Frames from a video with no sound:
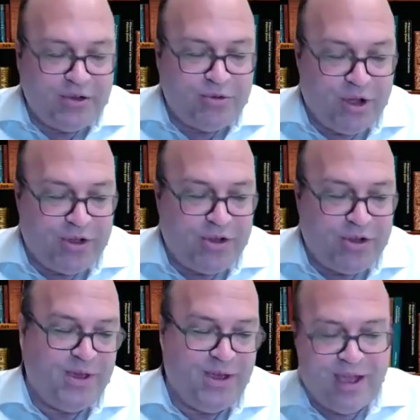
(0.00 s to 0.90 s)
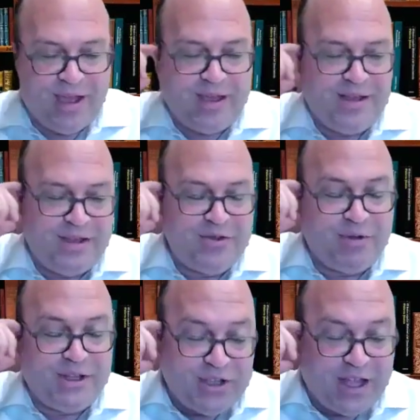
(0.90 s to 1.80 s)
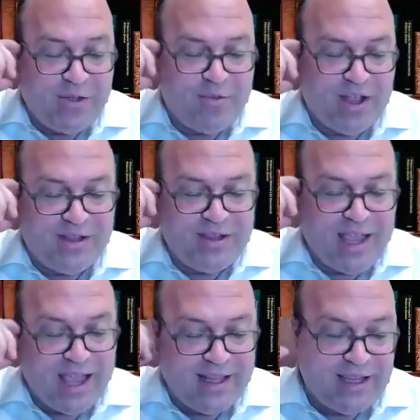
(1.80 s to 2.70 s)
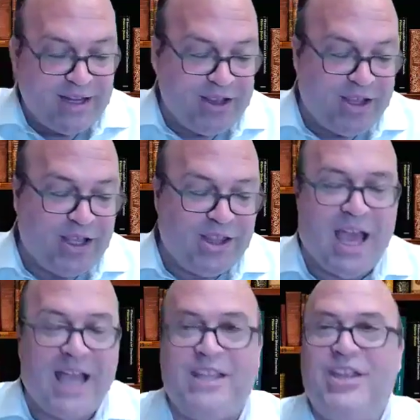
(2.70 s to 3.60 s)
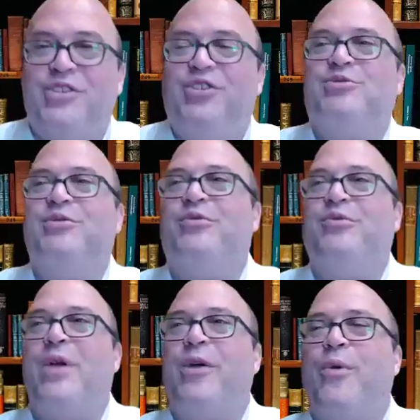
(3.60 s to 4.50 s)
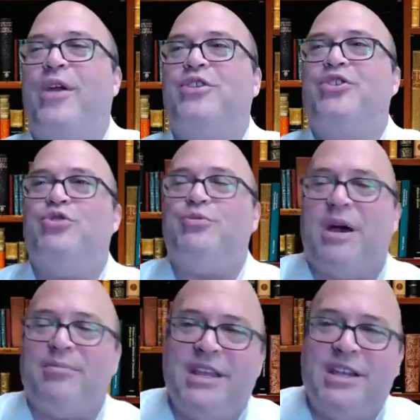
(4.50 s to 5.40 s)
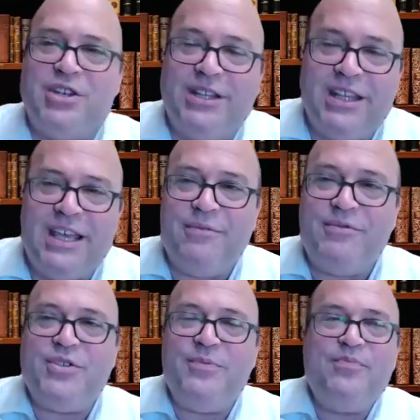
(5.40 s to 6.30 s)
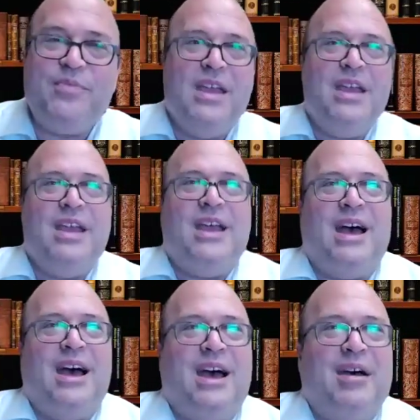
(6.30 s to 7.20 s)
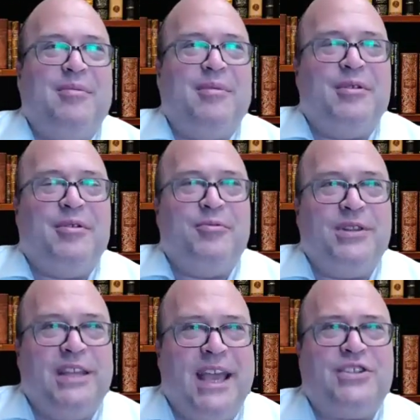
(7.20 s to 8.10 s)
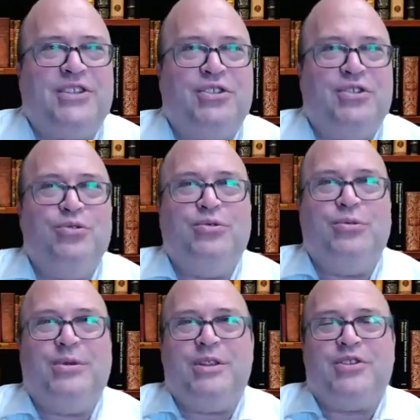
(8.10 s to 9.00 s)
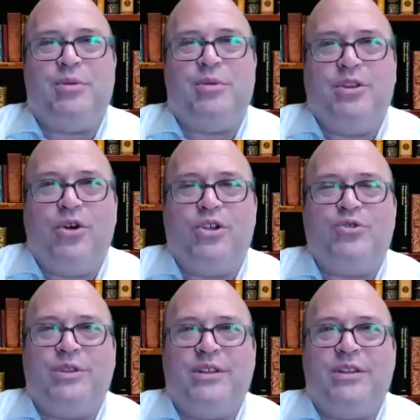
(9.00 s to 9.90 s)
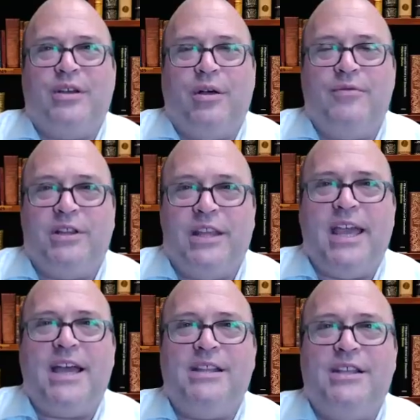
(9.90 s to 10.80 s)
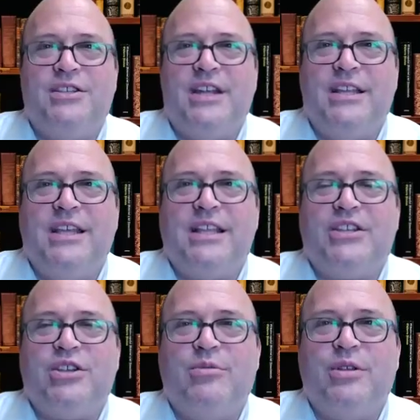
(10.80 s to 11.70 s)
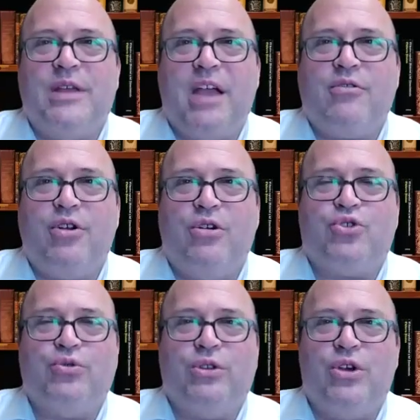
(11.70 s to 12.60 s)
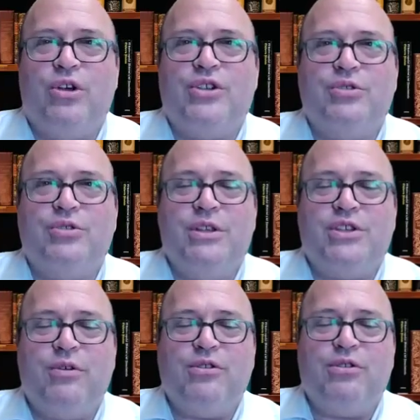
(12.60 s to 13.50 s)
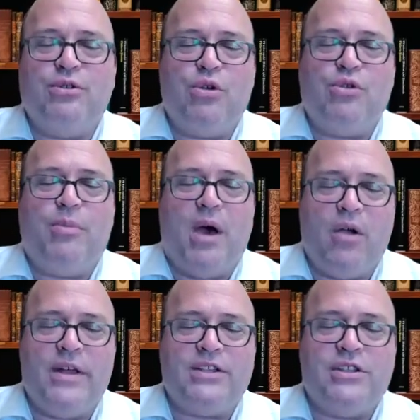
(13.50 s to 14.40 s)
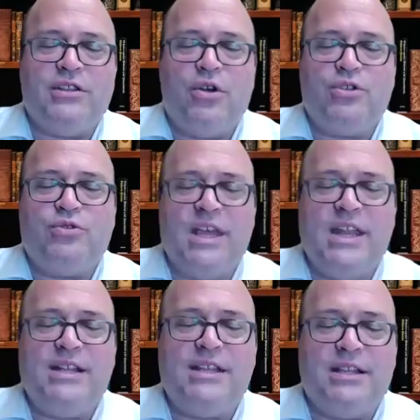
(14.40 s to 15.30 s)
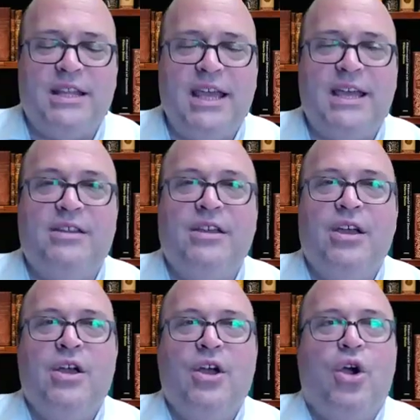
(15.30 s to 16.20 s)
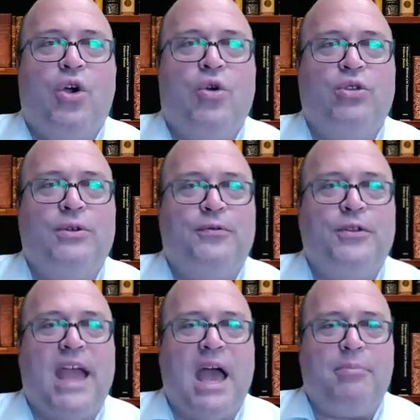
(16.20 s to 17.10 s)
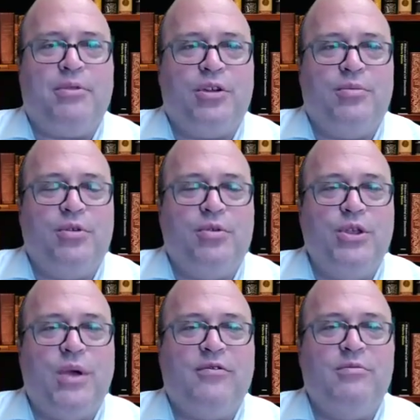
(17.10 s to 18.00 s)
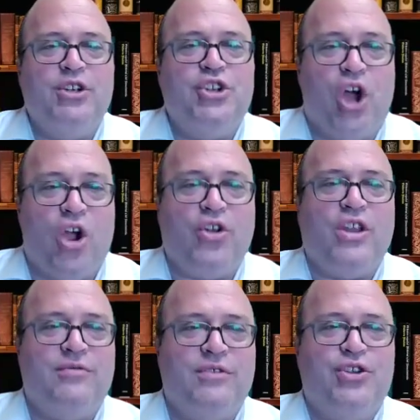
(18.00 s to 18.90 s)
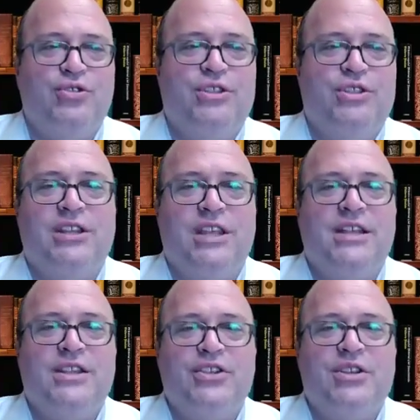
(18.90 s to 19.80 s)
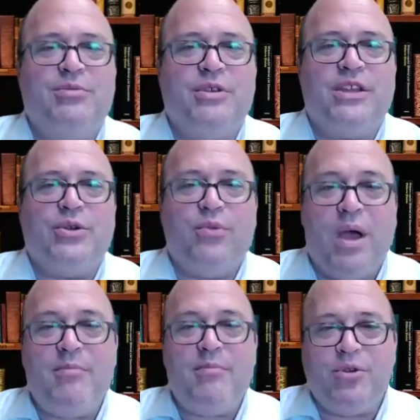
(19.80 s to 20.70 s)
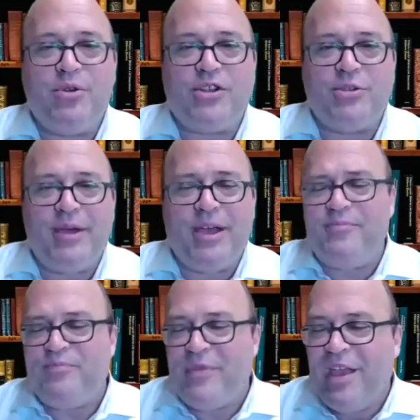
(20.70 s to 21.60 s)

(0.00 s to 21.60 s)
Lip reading: there's what to celebrate, and the idea in terms of where the Jewish population lives, relates to some of the laws of the land. There's an idea that some of the agricultural laws, the mitzvot tluyot ba'aretz, laws relating to the land, are only fully applicable when you have a majority of the Jews in the land. This is something that the Rambam talks about.